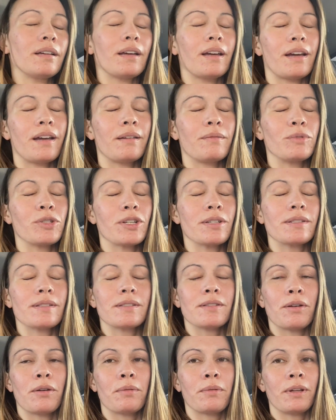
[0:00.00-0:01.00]
I'm just
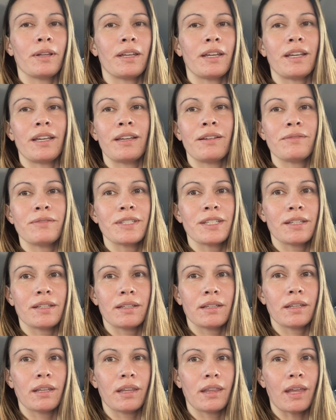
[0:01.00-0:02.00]
so relieved
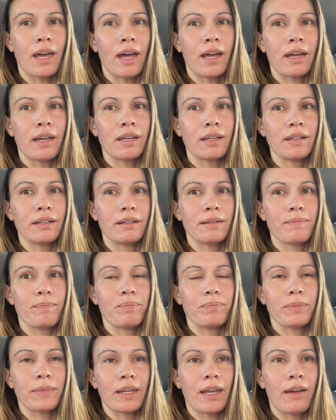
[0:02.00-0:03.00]
that
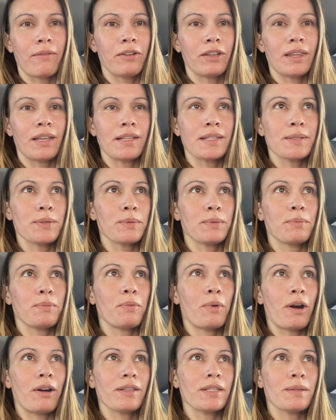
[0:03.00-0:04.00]
everything's
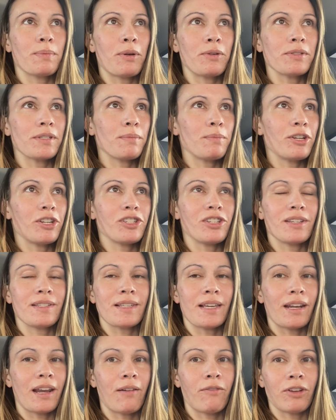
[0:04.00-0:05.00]
where it's supposed to be. She
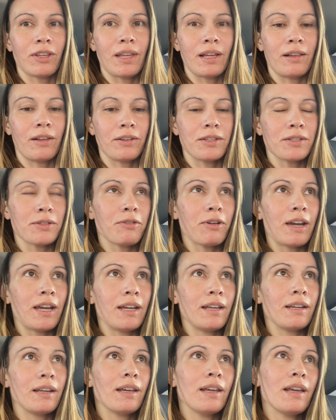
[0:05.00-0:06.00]
said everything looks
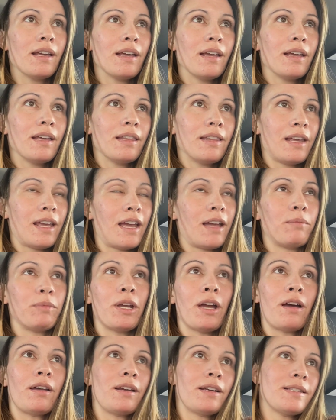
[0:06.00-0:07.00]
great. The
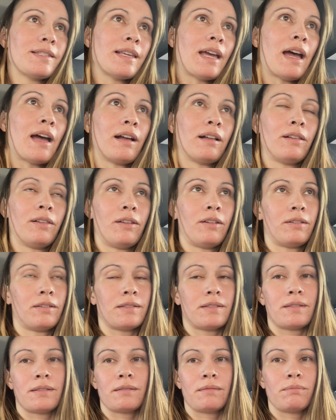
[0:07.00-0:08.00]
amniotic sac
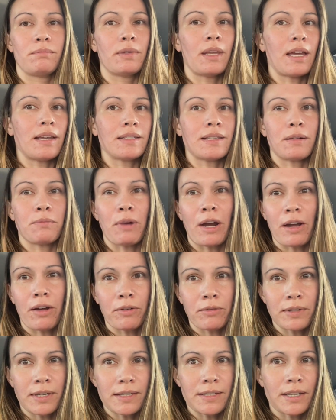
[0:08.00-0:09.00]
looks nice and
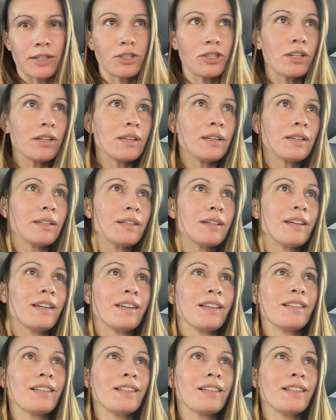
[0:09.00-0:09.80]
round as it should.